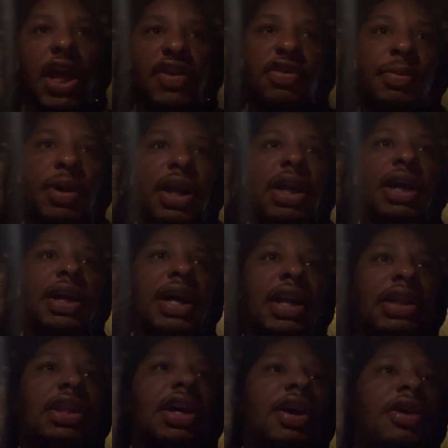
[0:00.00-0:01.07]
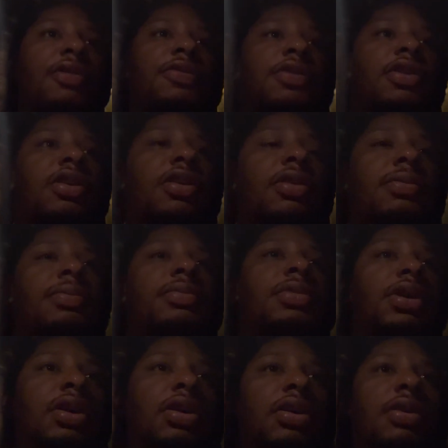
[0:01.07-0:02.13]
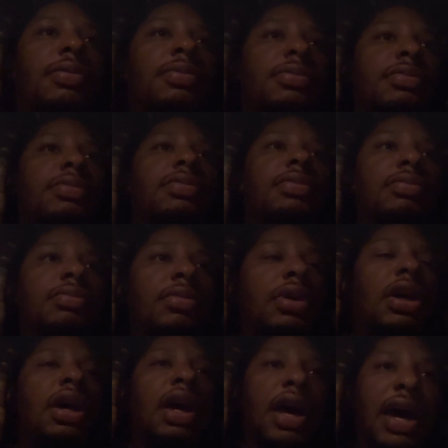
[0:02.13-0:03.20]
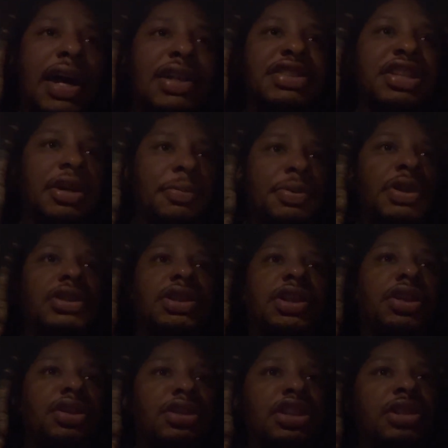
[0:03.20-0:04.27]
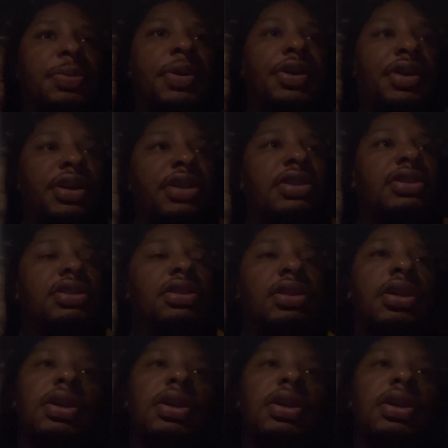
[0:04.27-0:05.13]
Everybody I got a dog from had 10 plus years experience.